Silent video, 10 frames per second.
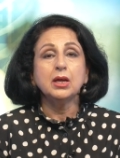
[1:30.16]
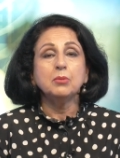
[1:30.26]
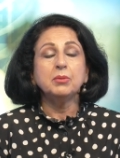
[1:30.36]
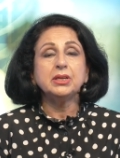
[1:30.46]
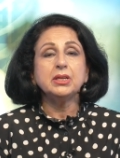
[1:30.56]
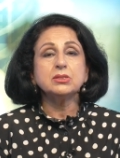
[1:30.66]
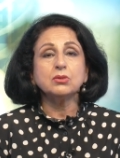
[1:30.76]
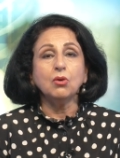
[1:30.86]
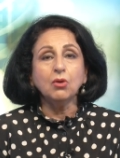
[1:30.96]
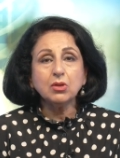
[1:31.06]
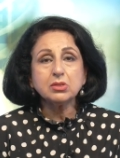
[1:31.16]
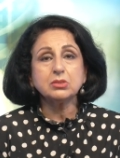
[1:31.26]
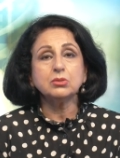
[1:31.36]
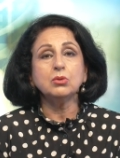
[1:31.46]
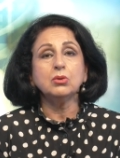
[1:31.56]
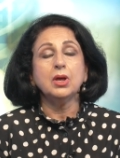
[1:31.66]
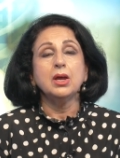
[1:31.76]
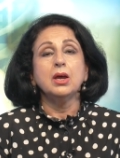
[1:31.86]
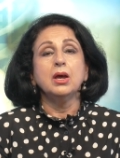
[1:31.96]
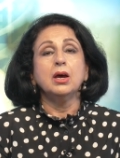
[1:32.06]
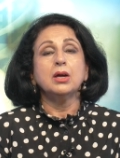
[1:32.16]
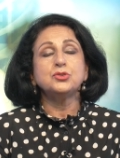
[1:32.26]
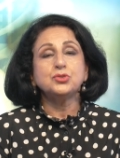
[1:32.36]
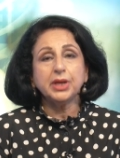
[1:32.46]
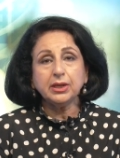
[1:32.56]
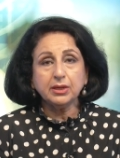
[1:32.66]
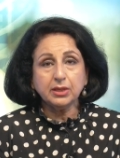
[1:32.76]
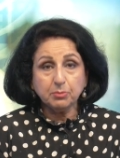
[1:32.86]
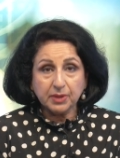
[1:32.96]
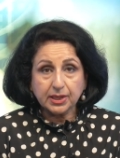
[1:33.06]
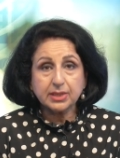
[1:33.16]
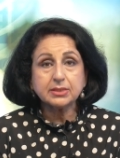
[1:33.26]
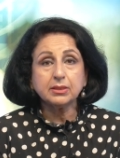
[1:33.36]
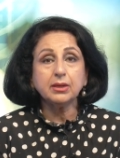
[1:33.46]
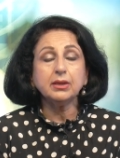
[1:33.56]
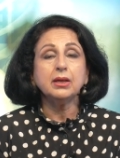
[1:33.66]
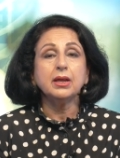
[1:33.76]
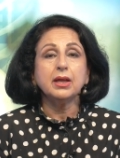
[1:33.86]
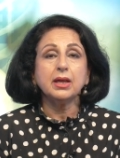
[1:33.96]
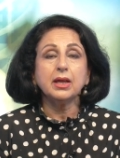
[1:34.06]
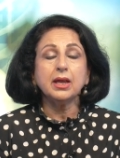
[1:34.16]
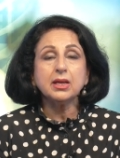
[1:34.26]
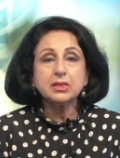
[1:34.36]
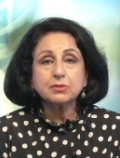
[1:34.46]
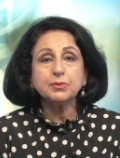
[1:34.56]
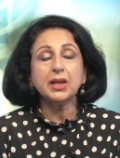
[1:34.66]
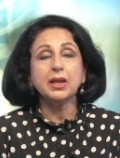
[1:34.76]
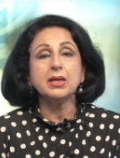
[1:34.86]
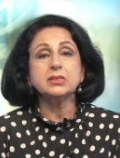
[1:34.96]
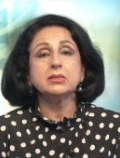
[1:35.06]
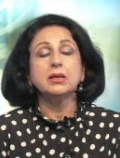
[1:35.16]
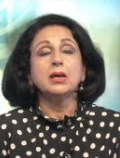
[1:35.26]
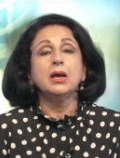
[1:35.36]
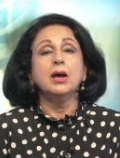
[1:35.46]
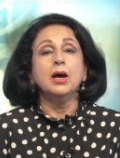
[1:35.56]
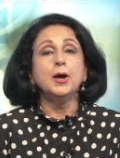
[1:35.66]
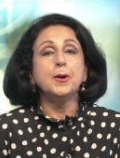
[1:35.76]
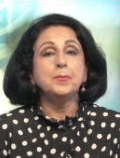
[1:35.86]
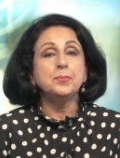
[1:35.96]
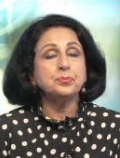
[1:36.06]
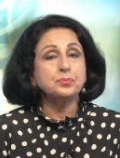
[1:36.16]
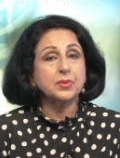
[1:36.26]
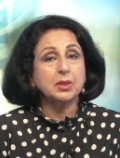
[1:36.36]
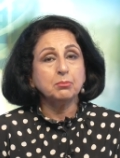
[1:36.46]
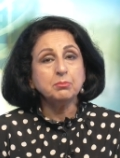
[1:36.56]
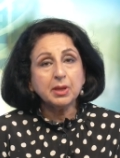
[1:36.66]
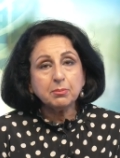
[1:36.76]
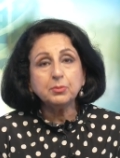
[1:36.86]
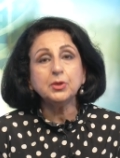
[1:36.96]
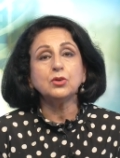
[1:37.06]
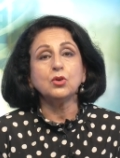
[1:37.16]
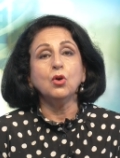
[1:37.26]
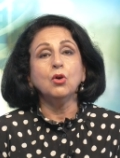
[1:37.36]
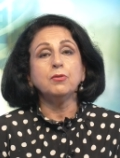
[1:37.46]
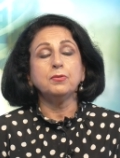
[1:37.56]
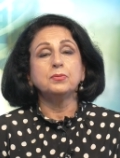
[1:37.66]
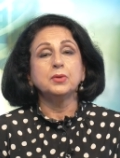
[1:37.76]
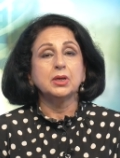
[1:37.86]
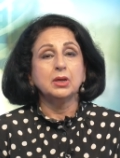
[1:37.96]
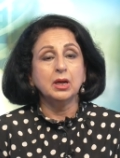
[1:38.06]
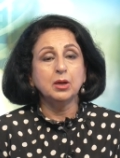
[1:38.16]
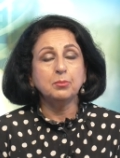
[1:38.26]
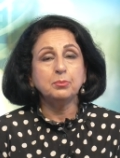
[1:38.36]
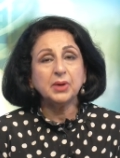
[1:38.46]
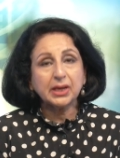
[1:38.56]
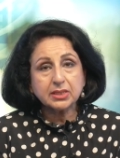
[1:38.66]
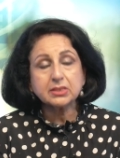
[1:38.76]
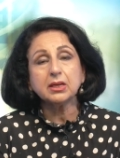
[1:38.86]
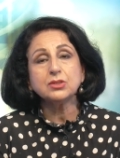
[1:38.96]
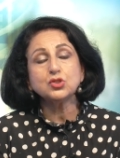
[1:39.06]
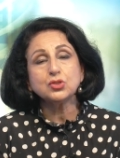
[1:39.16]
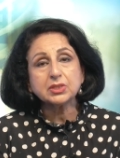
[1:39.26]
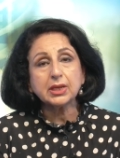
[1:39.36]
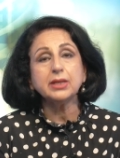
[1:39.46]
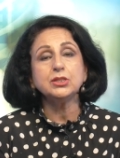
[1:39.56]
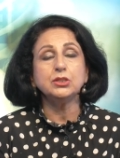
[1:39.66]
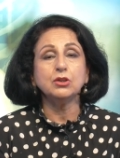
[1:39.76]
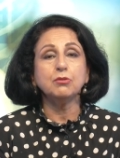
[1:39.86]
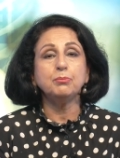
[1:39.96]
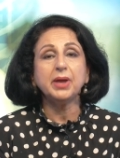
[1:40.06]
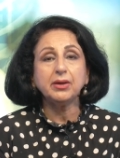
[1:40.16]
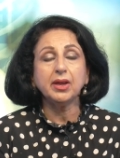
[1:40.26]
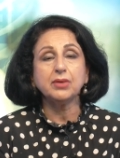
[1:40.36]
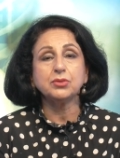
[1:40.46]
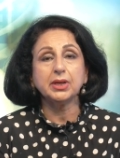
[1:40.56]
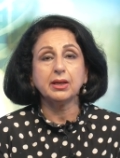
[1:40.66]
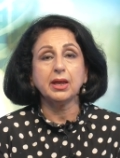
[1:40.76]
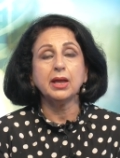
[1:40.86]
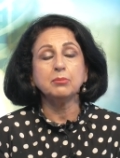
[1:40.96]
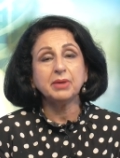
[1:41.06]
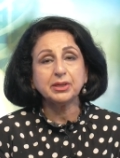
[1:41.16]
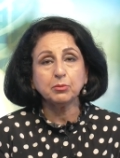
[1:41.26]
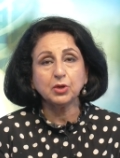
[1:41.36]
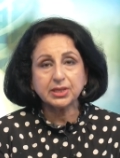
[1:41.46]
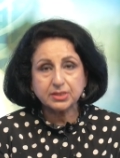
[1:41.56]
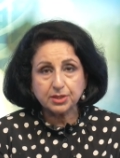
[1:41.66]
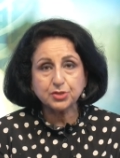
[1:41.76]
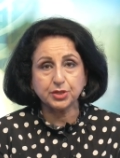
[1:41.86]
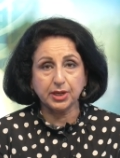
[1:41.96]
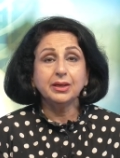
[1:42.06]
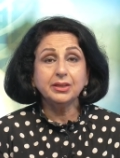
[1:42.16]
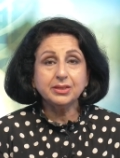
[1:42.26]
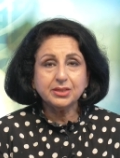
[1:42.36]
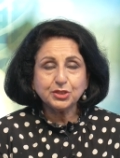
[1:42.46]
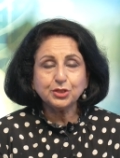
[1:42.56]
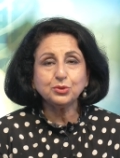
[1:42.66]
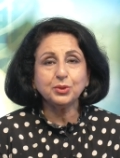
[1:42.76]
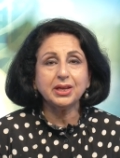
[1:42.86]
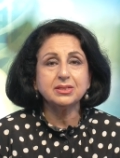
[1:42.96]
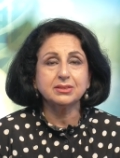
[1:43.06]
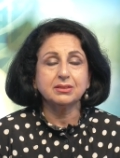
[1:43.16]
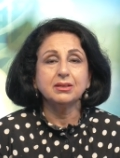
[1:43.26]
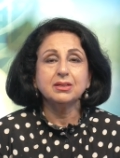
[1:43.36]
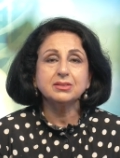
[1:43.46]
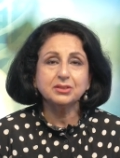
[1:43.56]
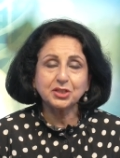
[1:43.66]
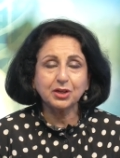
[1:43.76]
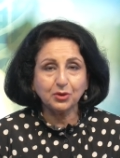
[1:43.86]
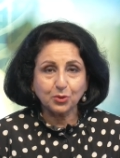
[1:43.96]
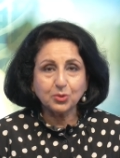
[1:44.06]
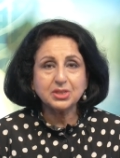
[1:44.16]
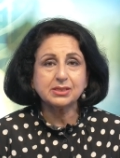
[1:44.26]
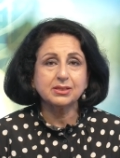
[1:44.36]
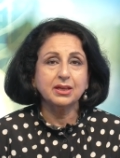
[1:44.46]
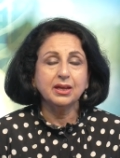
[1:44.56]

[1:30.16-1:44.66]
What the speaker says: but he's also a trainer in Pakistan as well as member of Pakistan Society of Bariatric and Metabolic Surgery. In addition to his surgical roles,